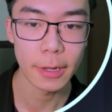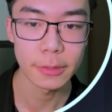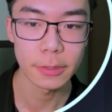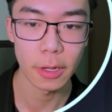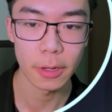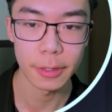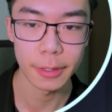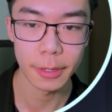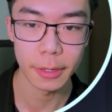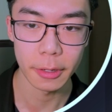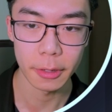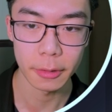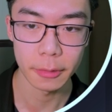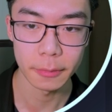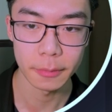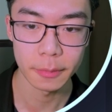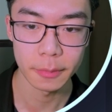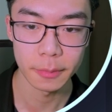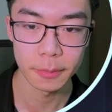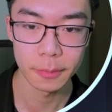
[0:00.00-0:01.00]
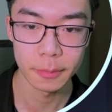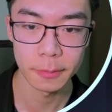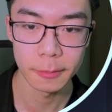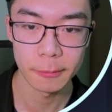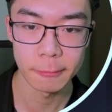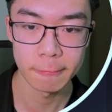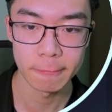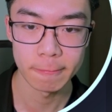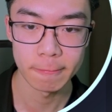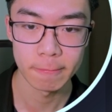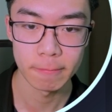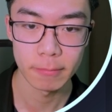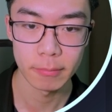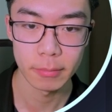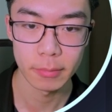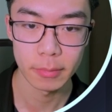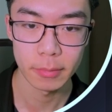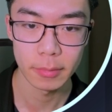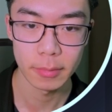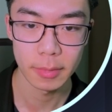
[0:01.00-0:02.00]
here.
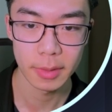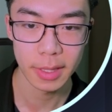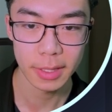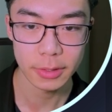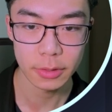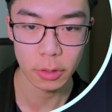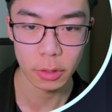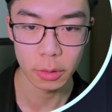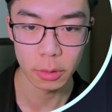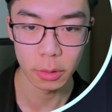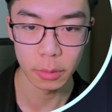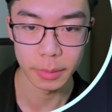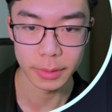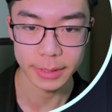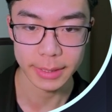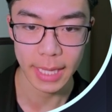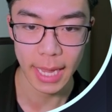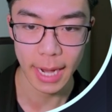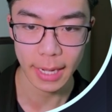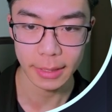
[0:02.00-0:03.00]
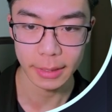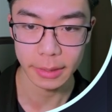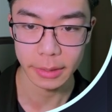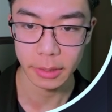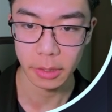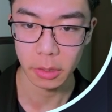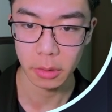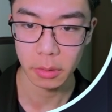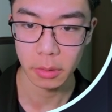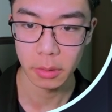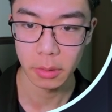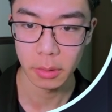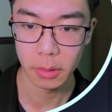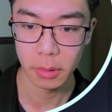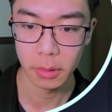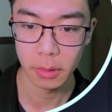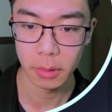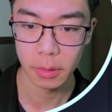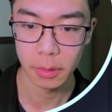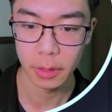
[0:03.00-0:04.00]
These are a little bit stagnant here.
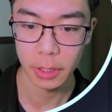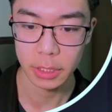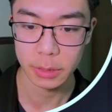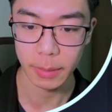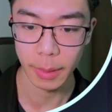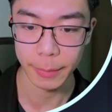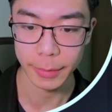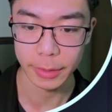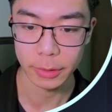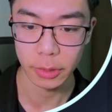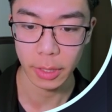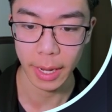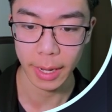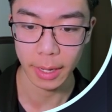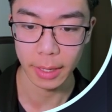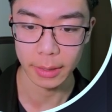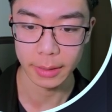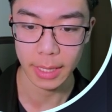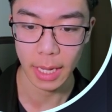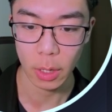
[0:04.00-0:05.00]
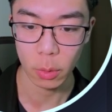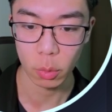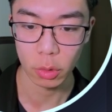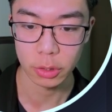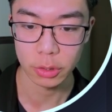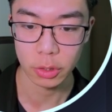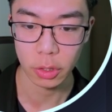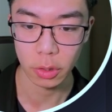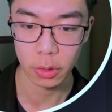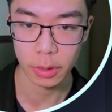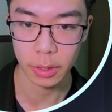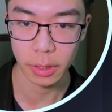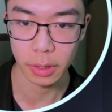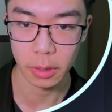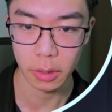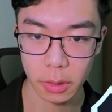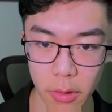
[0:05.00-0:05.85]
These might be taking a downwards turn here,